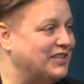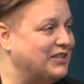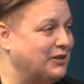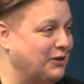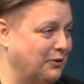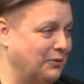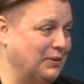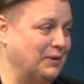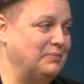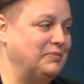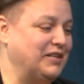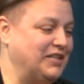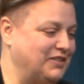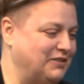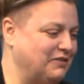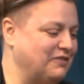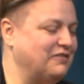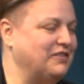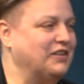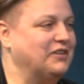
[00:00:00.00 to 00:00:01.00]
You go one place
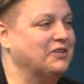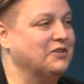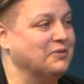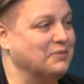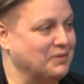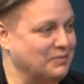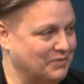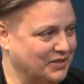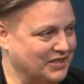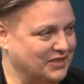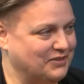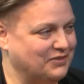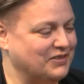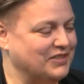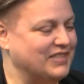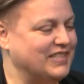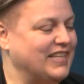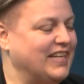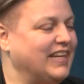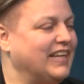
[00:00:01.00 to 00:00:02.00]
for federal, one place for
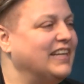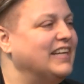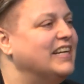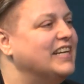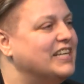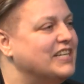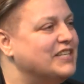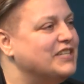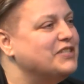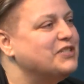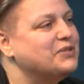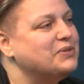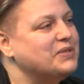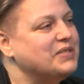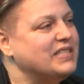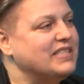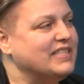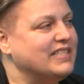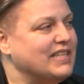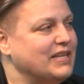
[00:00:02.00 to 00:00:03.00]
state. Absolutely. So
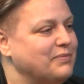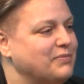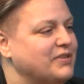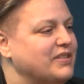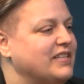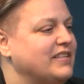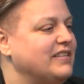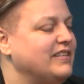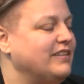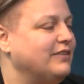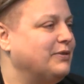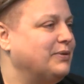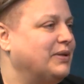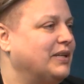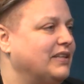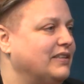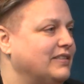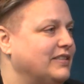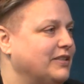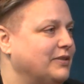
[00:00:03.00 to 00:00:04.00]
it's the same with the
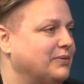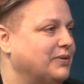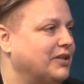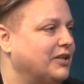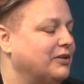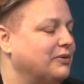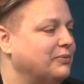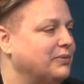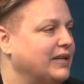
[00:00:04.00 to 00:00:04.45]
DOR.